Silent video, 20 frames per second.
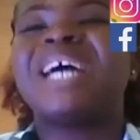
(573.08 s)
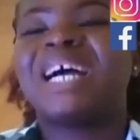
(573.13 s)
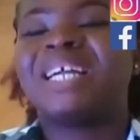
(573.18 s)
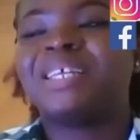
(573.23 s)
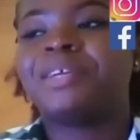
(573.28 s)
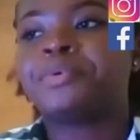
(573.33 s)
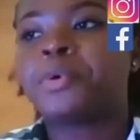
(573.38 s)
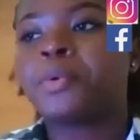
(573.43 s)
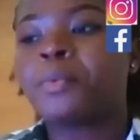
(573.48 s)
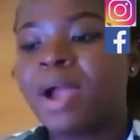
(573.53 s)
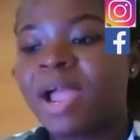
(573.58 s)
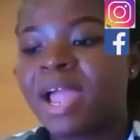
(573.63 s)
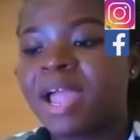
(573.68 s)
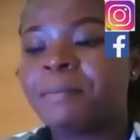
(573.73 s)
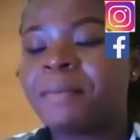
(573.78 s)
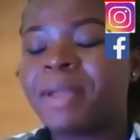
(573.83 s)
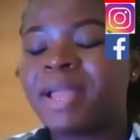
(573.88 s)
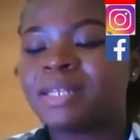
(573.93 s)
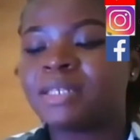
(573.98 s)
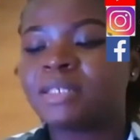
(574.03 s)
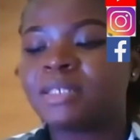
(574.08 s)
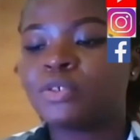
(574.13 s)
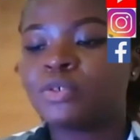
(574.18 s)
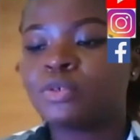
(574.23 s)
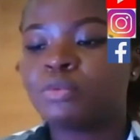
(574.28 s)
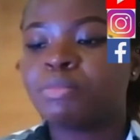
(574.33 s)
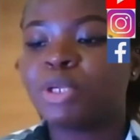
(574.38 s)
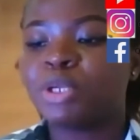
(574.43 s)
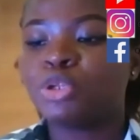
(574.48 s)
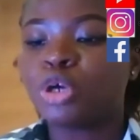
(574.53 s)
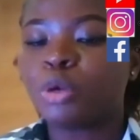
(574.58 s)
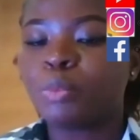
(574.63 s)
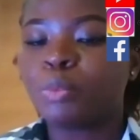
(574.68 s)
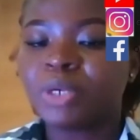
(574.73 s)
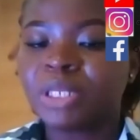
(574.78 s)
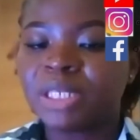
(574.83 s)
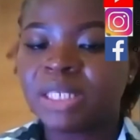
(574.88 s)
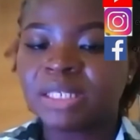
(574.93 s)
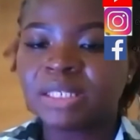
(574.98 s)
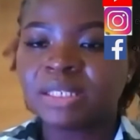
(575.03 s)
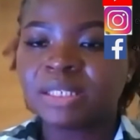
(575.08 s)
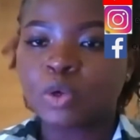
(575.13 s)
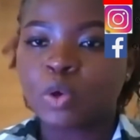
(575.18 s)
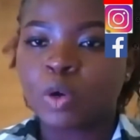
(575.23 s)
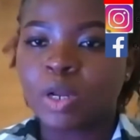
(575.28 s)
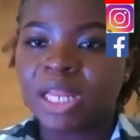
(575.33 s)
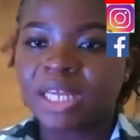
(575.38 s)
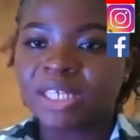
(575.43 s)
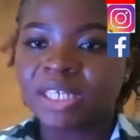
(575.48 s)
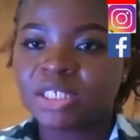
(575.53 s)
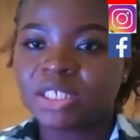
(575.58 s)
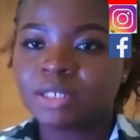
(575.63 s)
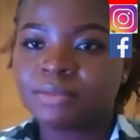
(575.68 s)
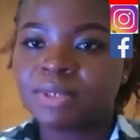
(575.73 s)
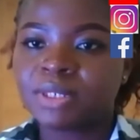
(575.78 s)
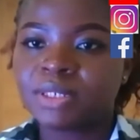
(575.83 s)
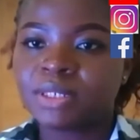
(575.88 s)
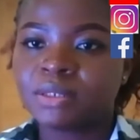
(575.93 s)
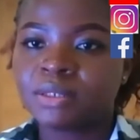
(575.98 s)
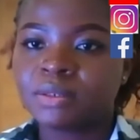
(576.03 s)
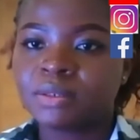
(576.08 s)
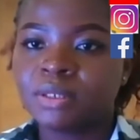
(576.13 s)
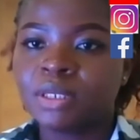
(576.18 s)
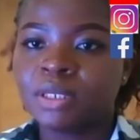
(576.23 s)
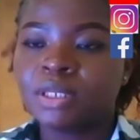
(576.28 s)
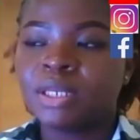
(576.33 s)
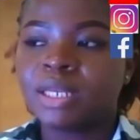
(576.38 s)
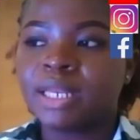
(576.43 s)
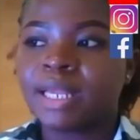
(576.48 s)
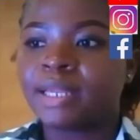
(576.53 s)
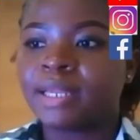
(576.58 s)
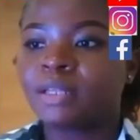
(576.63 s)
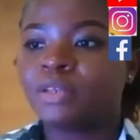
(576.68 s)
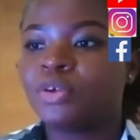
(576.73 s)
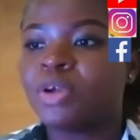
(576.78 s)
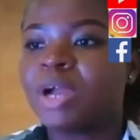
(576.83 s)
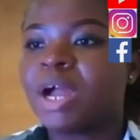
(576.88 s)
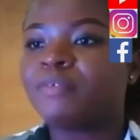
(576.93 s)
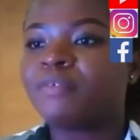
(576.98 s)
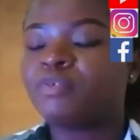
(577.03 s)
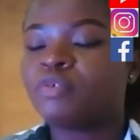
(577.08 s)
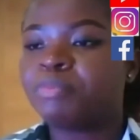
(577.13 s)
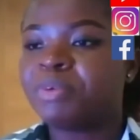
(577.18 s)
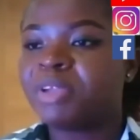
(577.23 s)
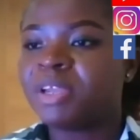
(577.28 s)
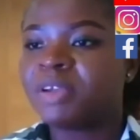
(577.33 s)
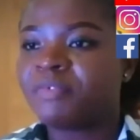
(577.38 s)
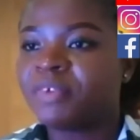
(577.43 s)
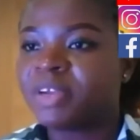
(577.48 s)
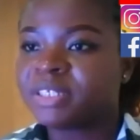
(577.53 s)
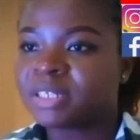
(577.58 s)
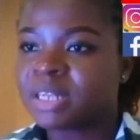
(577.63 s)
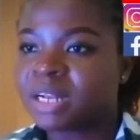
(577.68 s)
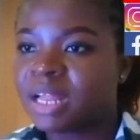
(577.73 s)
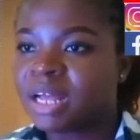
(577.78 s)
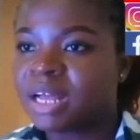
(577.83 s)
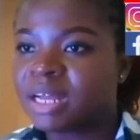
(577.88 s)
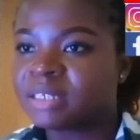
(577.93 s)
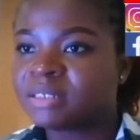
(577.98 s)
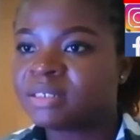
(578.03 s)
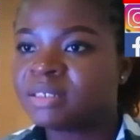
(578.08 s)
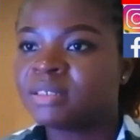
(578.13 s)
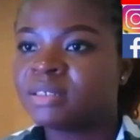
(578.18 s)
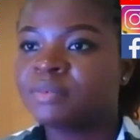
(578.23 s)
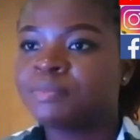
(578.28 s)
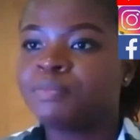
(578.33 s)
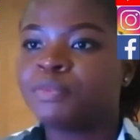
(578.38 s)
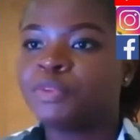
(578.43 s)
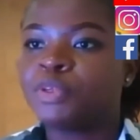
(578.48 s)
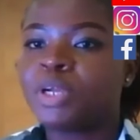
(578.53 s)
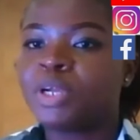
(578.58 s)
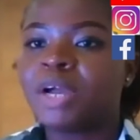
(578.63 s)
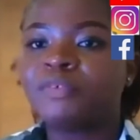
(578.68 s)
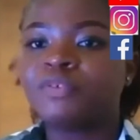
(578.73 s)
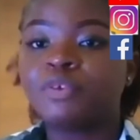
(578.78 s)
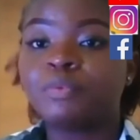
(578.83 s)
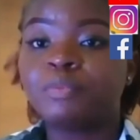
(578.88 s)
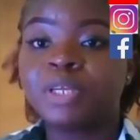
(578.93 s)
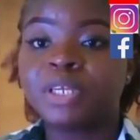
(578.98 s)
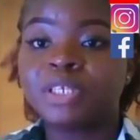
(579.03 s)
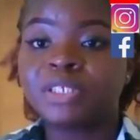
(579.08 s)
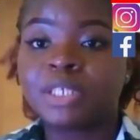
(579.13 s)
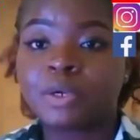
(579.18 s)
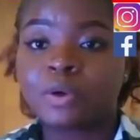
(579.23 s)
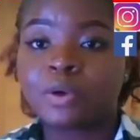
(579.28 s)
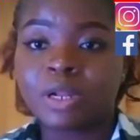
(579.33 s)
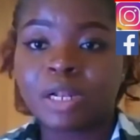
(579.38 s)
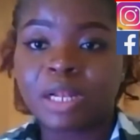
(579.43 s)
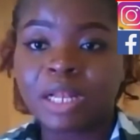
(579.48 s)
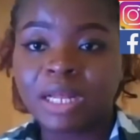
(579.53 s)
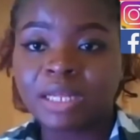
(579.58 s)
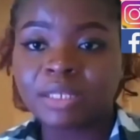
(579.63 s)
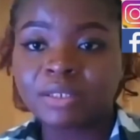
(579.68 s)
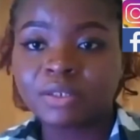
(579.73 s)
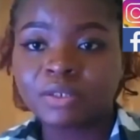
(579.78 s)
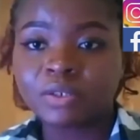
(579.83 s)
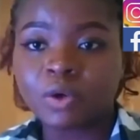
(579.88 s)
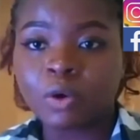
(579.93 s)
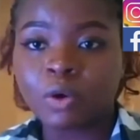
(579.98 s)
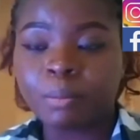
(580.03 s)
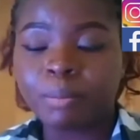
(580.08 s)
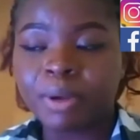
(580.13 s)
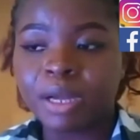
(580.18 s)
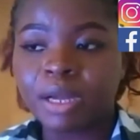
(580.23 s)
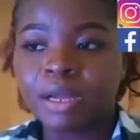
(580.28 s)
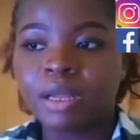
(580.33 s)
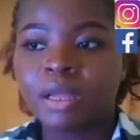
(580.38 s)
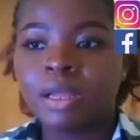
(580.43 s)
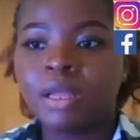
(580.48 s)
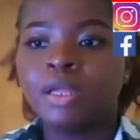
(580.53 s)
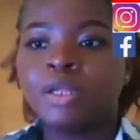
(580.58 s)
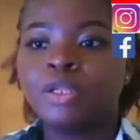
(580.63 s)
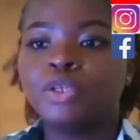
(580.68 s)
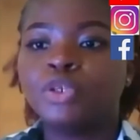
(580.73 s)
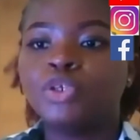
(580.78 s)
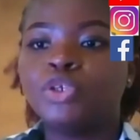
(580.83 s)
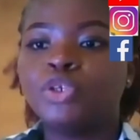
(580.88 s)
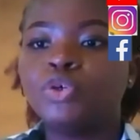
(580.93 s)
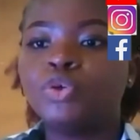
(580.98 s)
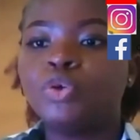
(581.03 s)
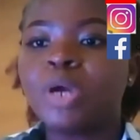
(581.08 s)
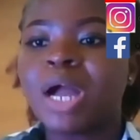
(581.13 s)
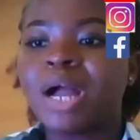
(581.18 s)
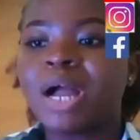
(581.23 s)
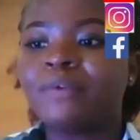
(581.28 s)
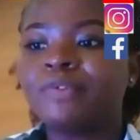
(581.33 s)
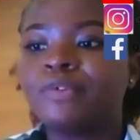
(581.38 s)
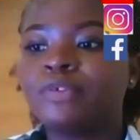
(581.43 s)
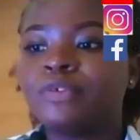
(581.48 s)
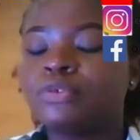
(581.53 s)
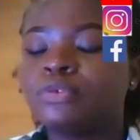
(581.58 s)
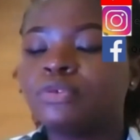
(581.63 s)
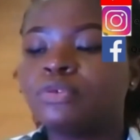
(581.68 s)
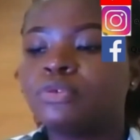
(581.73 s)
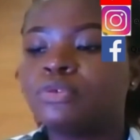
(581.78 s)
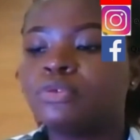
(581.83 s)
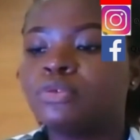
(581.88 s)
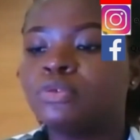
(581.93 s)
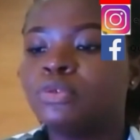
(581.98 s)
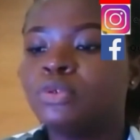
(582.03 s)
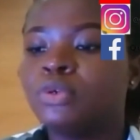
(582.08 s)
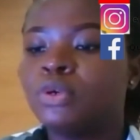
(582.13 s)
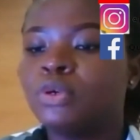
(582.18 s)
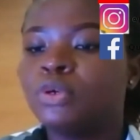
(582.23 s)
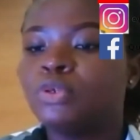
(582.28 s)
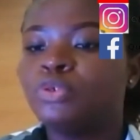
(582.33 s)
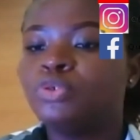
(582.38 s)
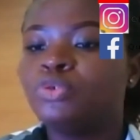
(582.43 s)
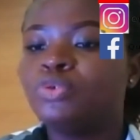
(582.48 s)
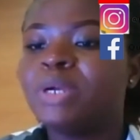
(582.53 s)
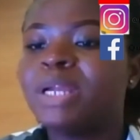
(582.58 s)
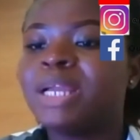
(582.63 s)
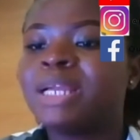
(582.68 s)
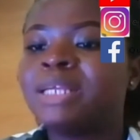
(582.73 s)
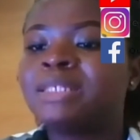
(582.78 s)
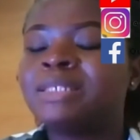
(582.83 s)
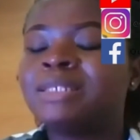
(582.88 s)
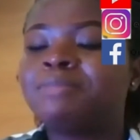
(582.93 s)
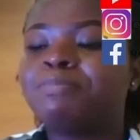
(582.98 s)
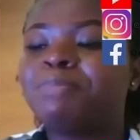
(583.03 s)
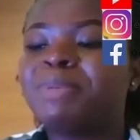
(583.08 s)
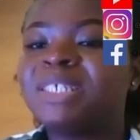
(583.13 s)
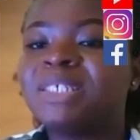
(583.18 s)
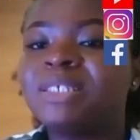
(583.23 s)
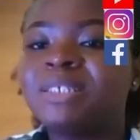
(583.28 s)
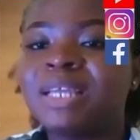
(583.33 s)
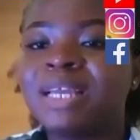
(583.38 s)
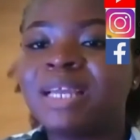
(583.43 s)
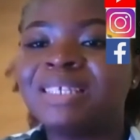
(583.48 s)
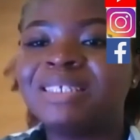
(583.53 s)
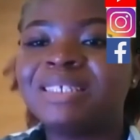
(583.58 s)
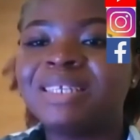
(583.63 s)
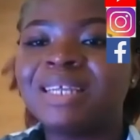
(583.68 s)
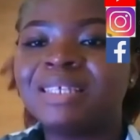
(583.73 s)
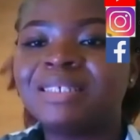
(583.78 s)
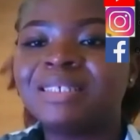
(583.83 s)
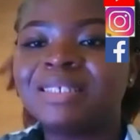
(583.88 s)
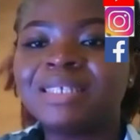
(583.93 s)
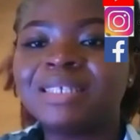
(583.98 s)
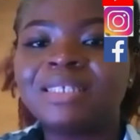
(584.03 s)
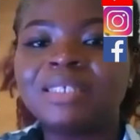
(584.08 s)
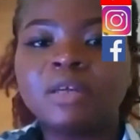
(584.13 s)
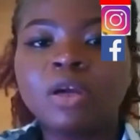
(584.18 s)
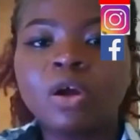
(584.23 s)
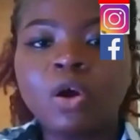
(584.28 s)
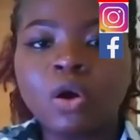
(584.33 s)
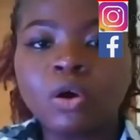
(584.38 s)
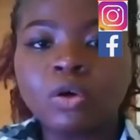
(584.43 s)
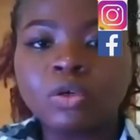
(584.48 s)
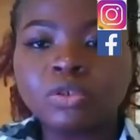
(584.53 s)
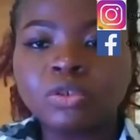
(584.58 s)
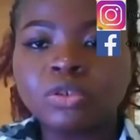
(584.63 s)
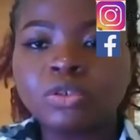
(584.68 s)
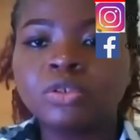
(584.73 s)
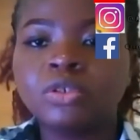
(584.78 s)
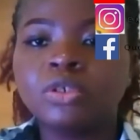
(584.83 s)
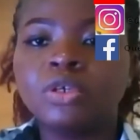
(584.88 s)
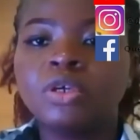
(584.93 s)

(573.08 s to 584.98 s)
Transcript: are the requirements to meet up with these scholarships? Like, do you have to be a first class? Do you have to be a second class upper? Do you have to do a certain course?